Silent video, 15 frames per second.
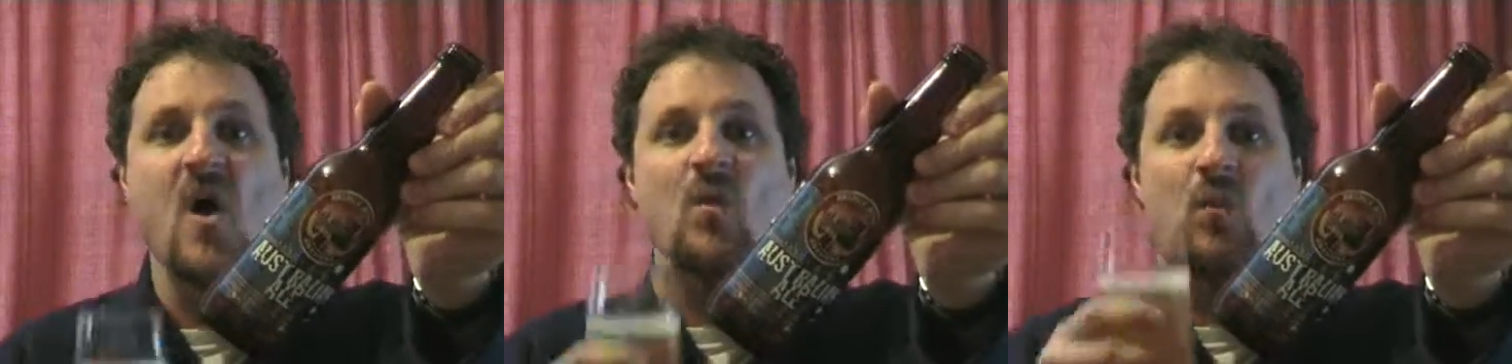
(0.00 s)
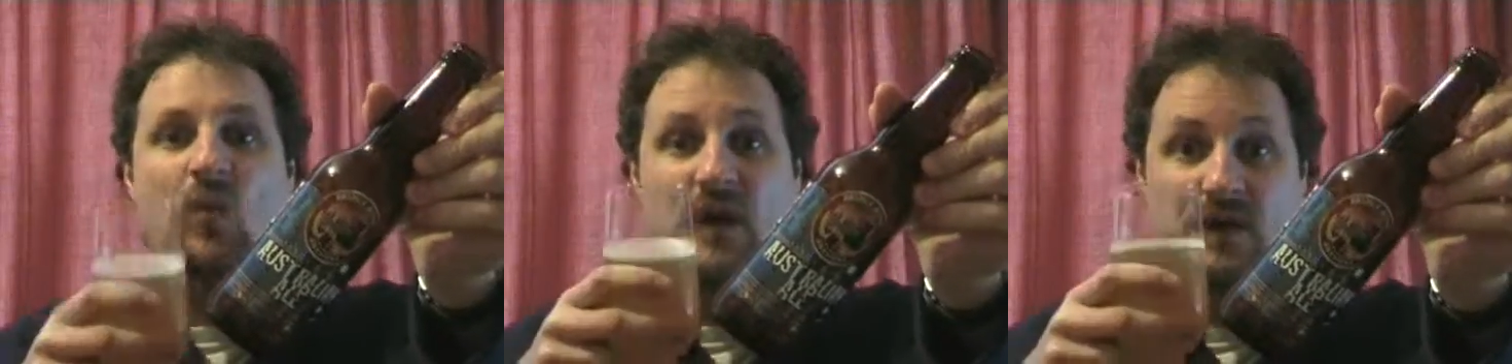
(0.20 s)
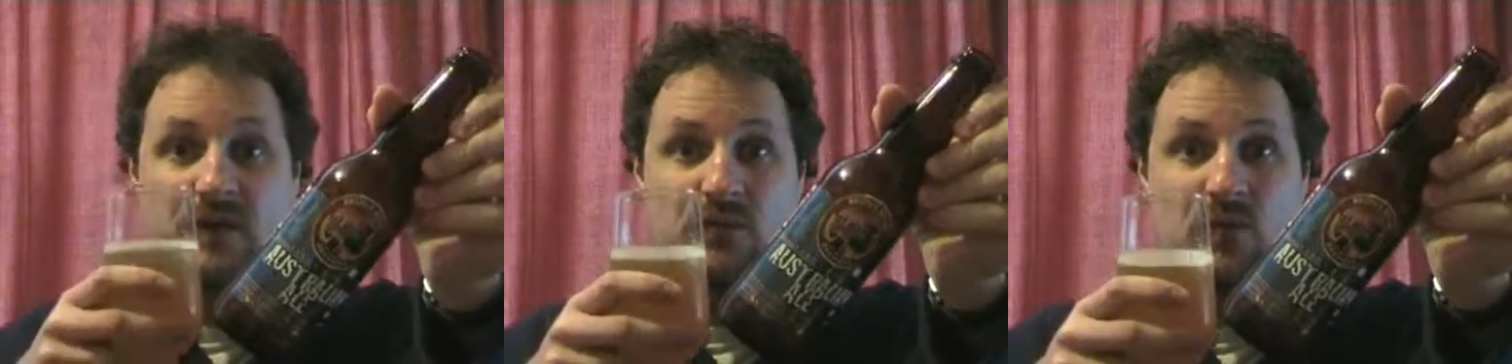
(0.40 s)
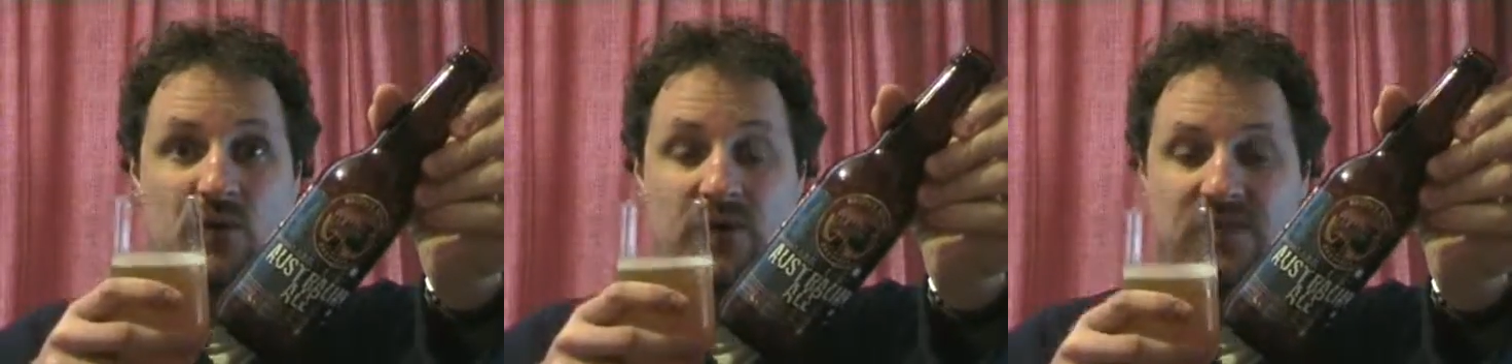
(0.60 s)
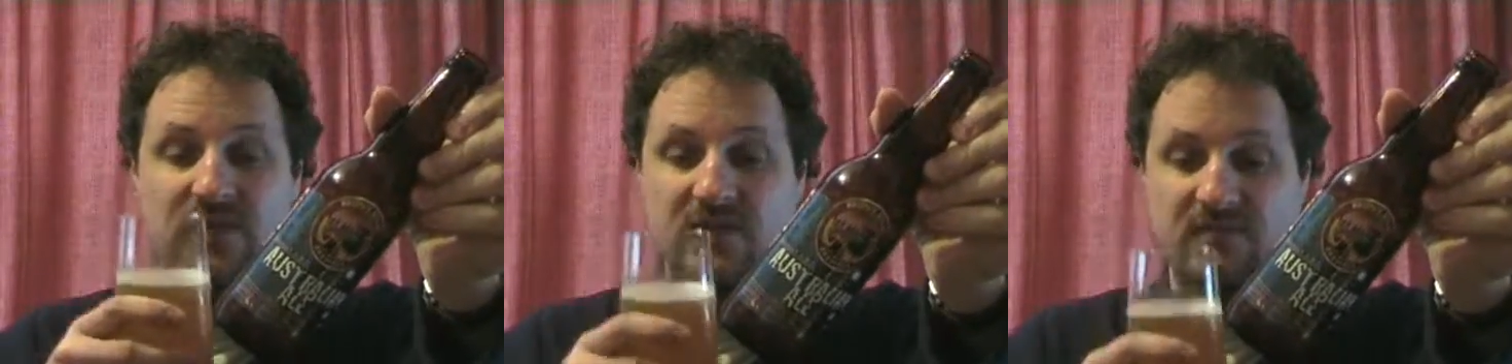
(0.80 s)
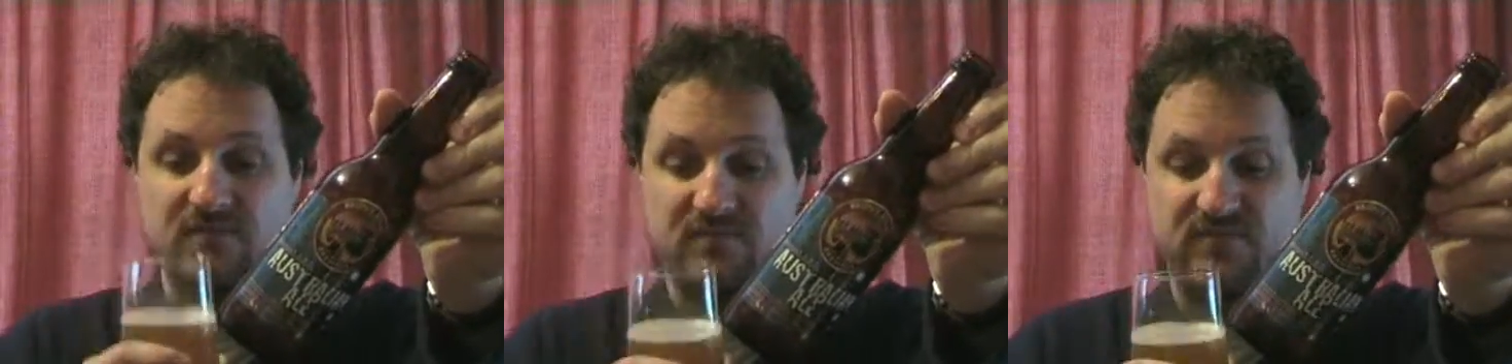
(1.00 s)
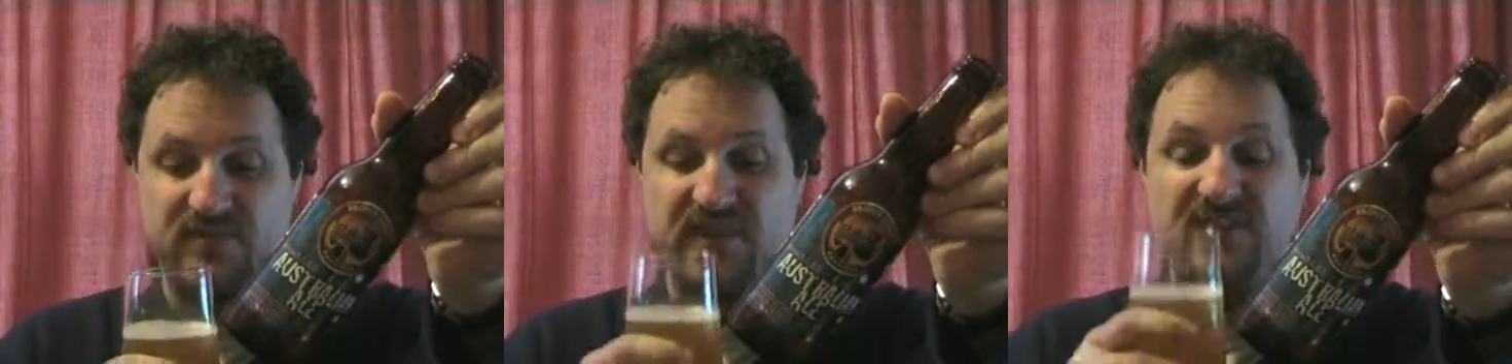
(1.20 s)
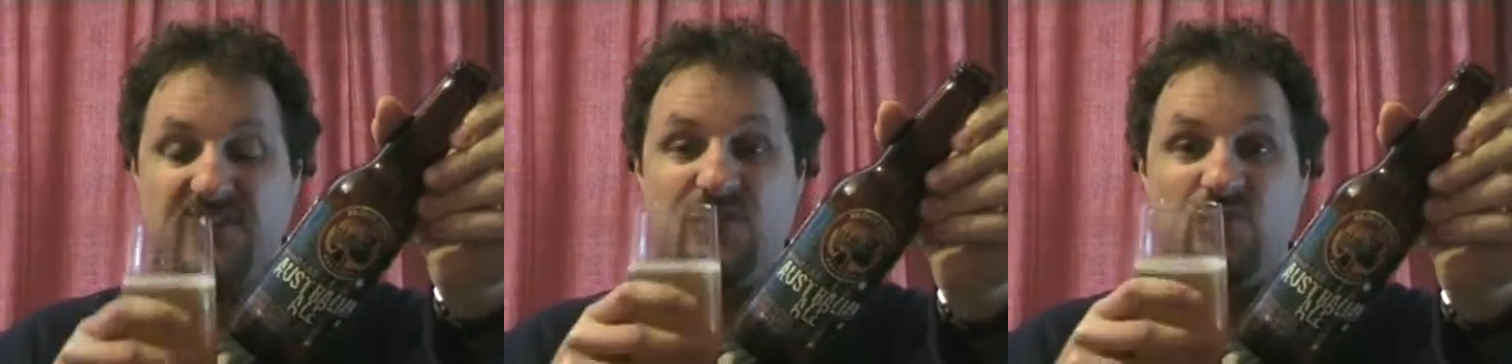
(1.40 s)
well worth it.
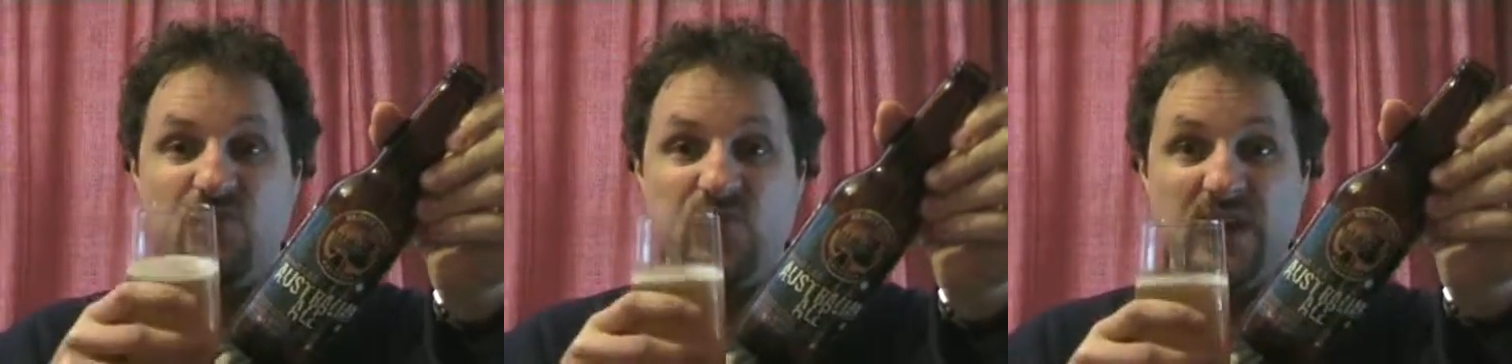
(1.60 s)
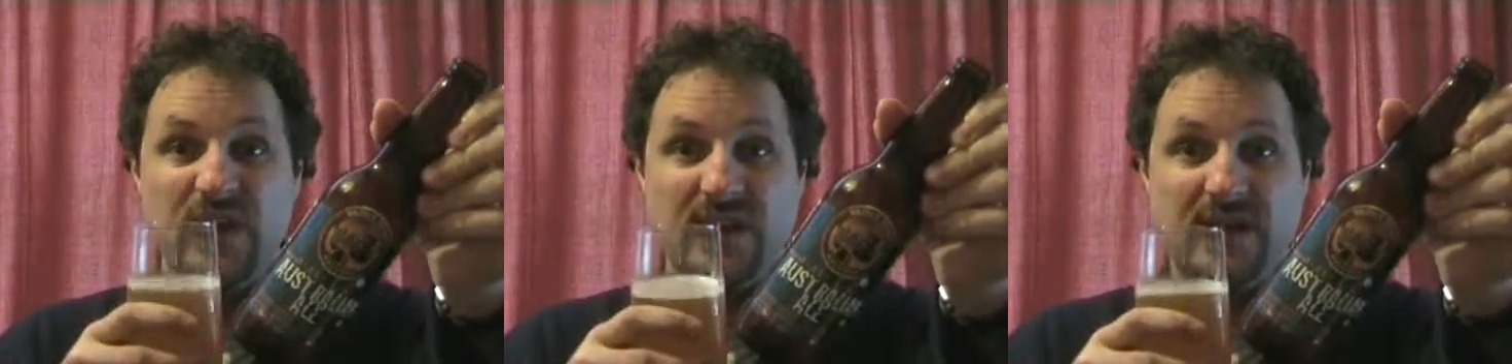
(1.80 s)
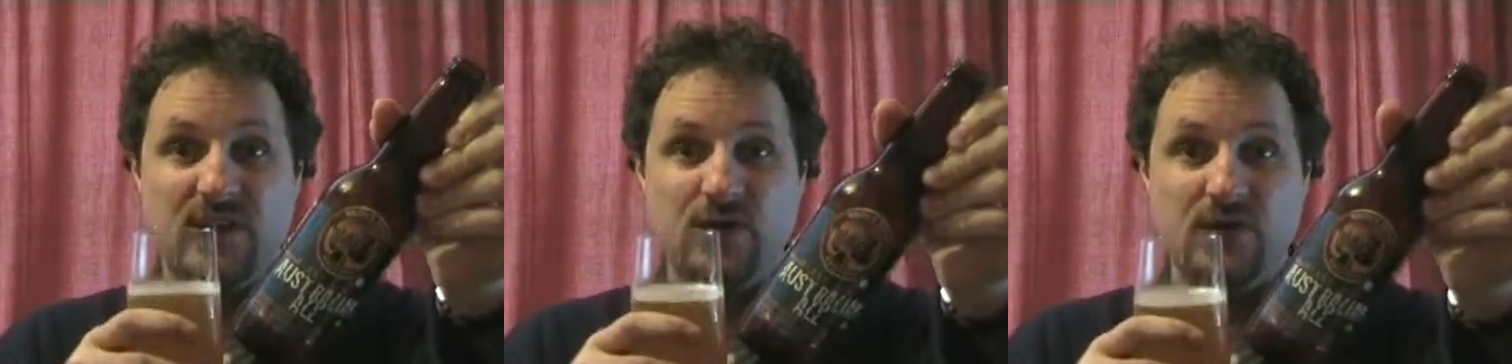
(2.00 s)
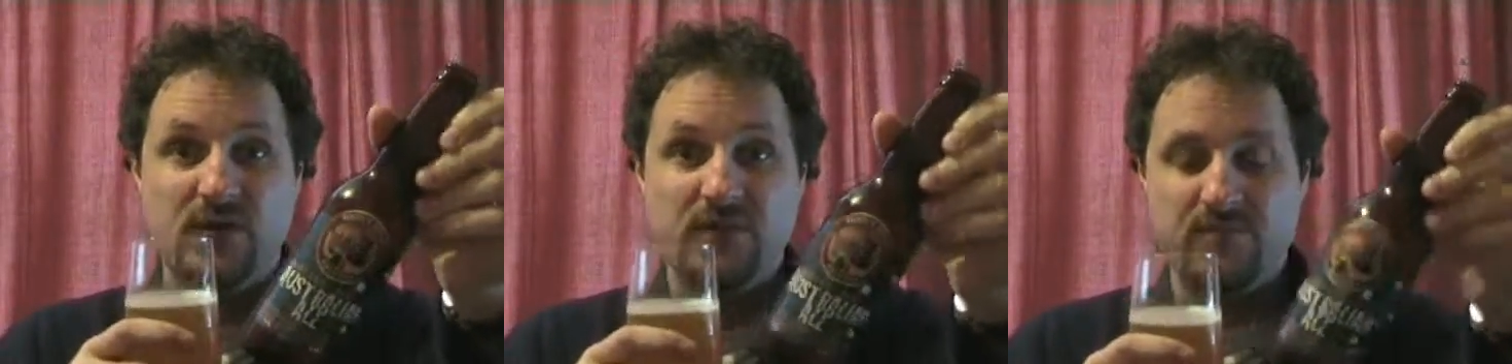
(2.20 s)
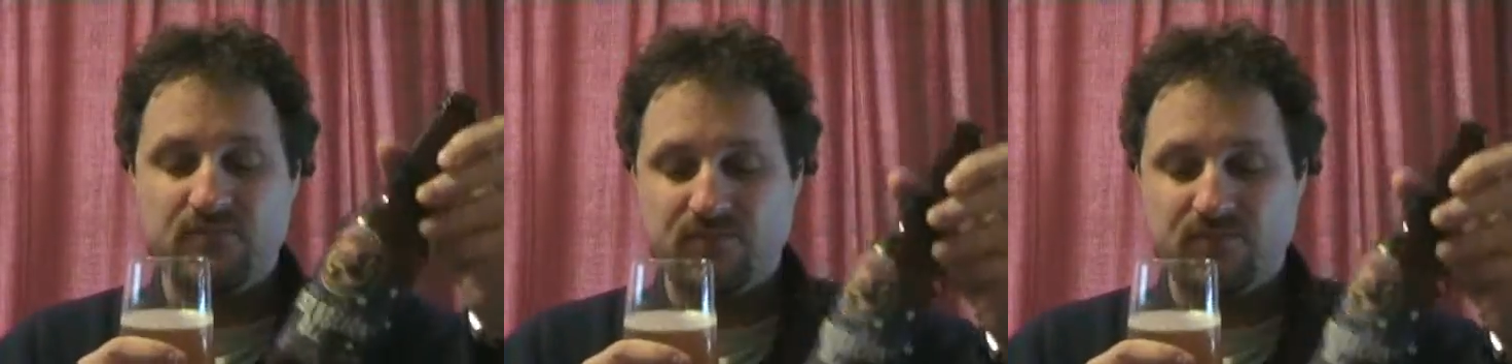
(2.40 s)
This is really good.